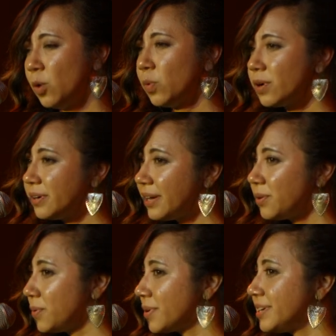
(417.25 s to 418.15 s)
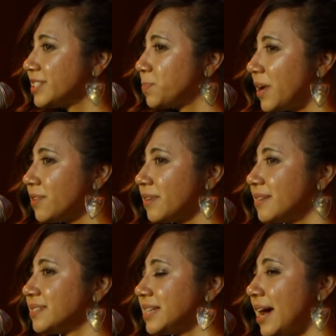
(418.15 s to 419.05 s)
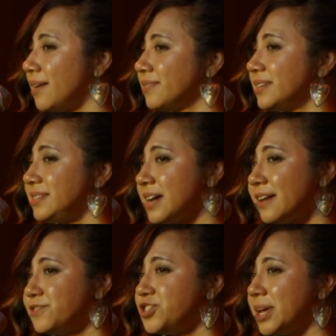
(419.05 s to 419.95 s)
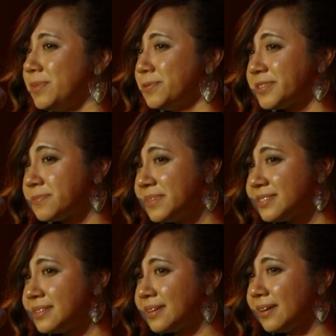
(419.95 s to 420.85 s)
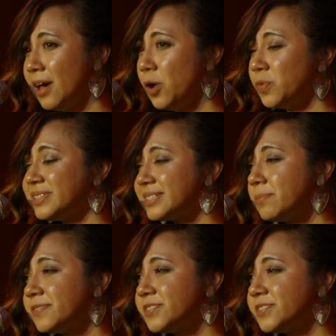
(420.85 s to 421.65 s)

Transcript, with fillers: Word had already spread around town that Daft Jamie was missing when some of